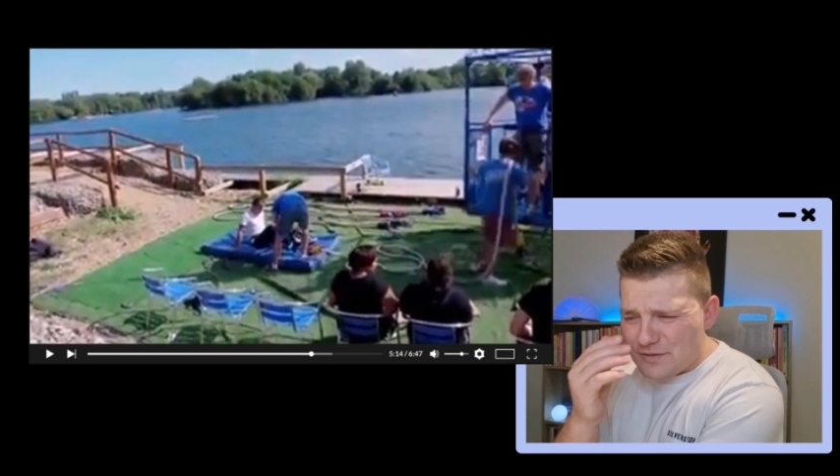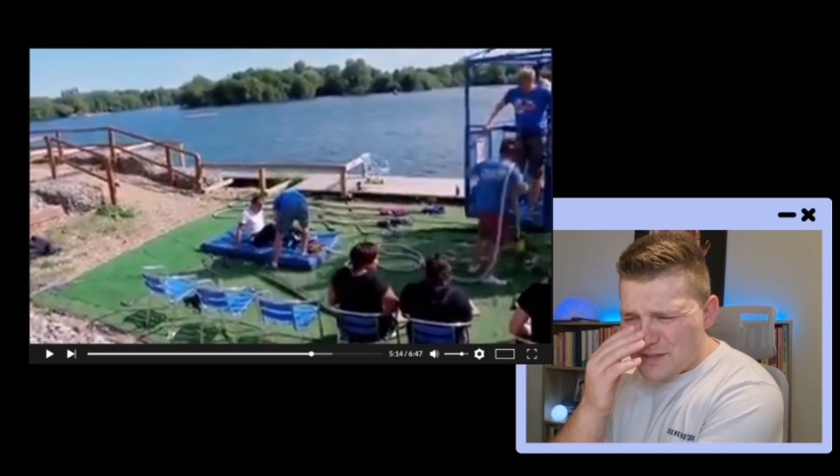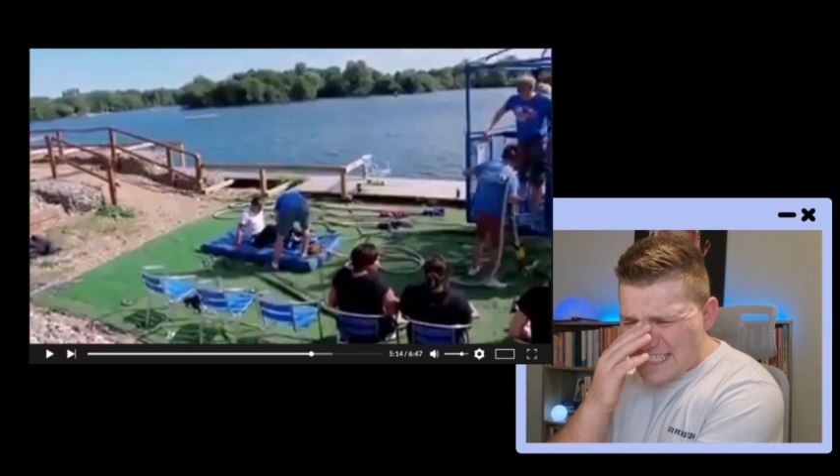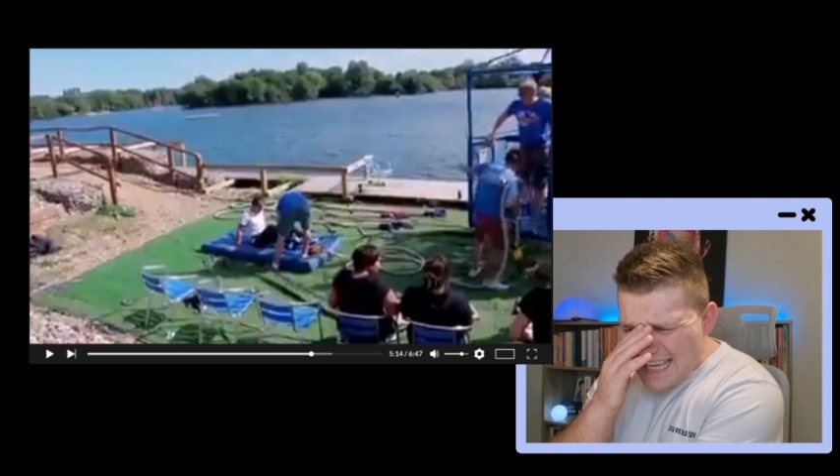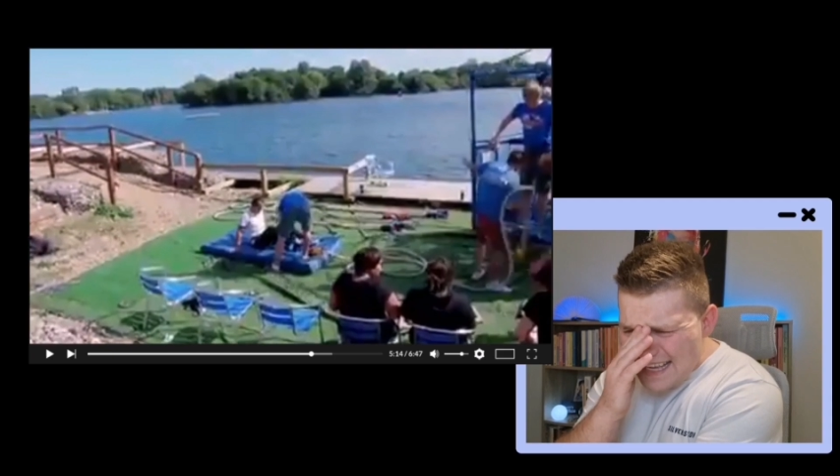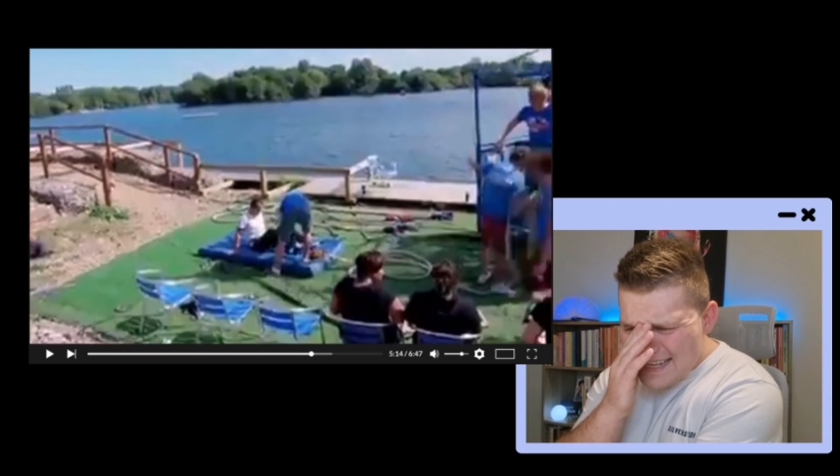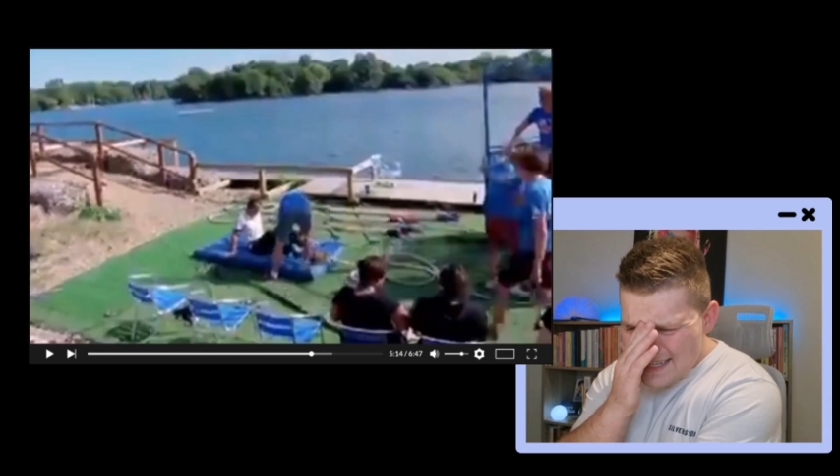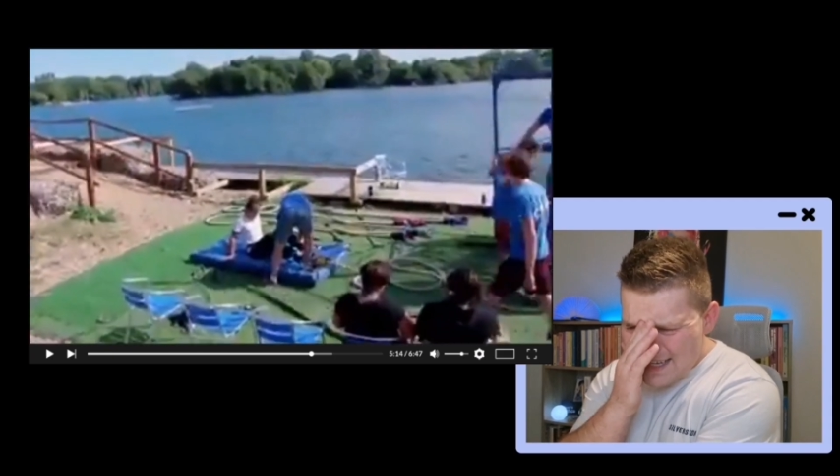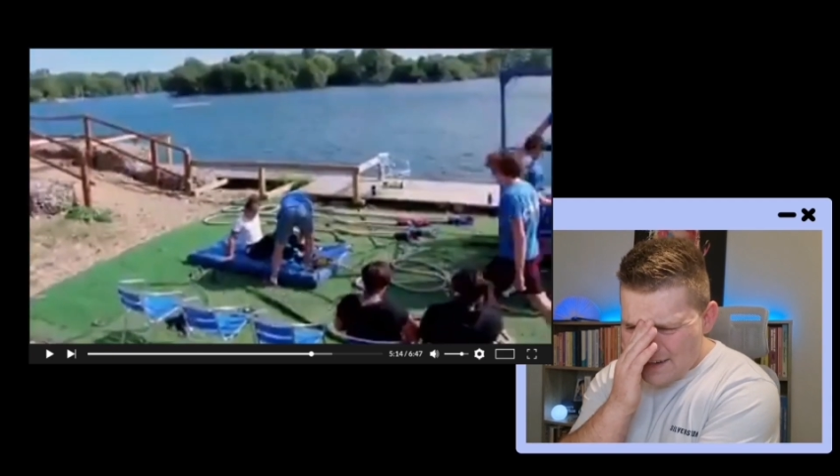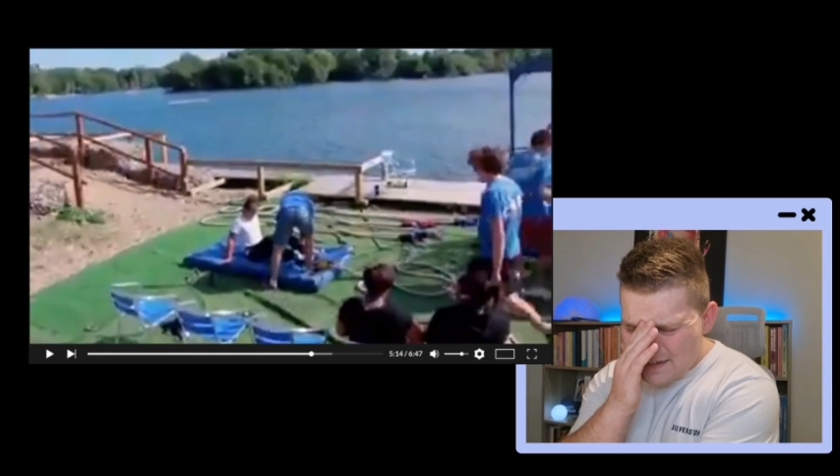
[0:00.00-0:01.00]
That was
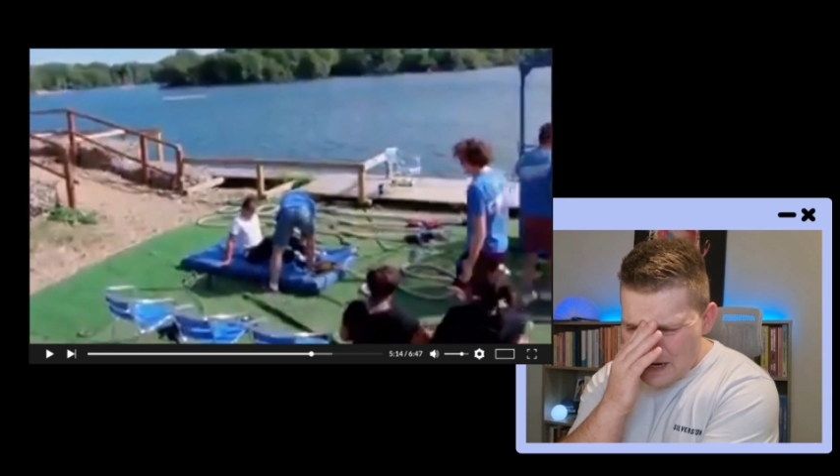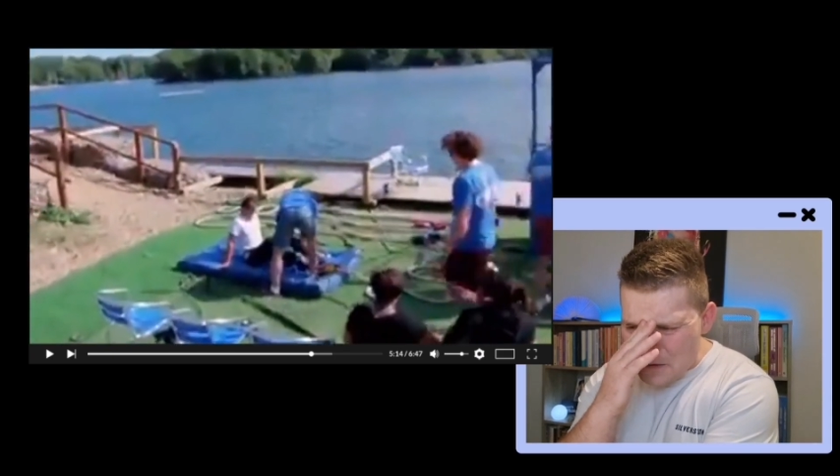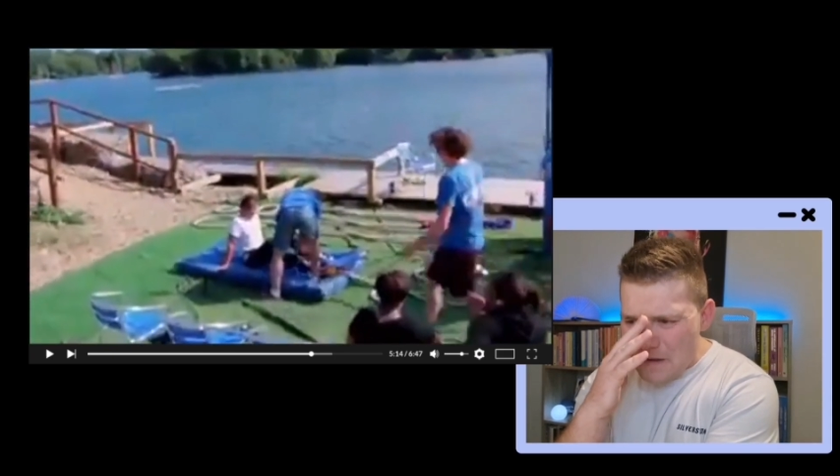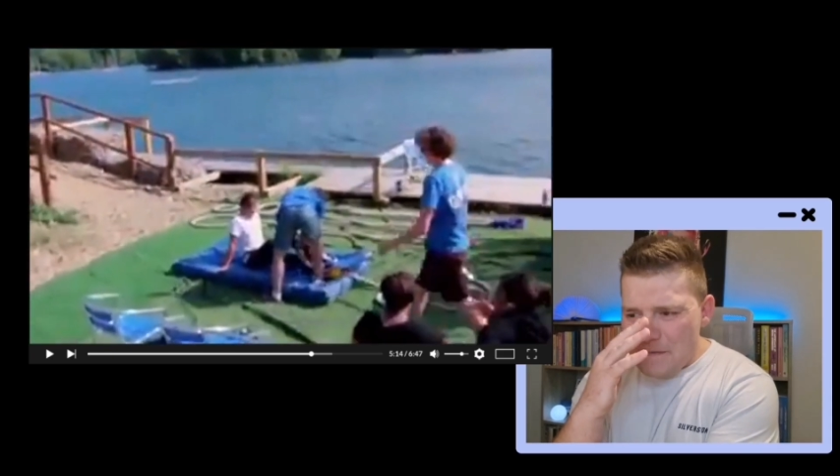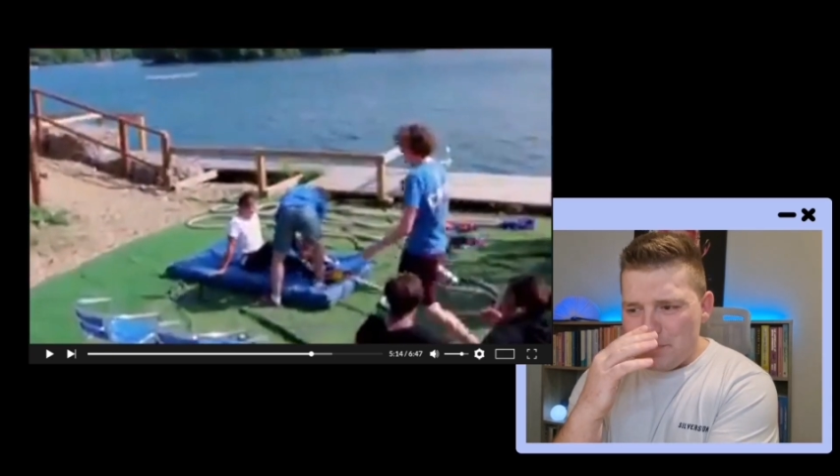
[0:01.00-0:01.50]
years ago now.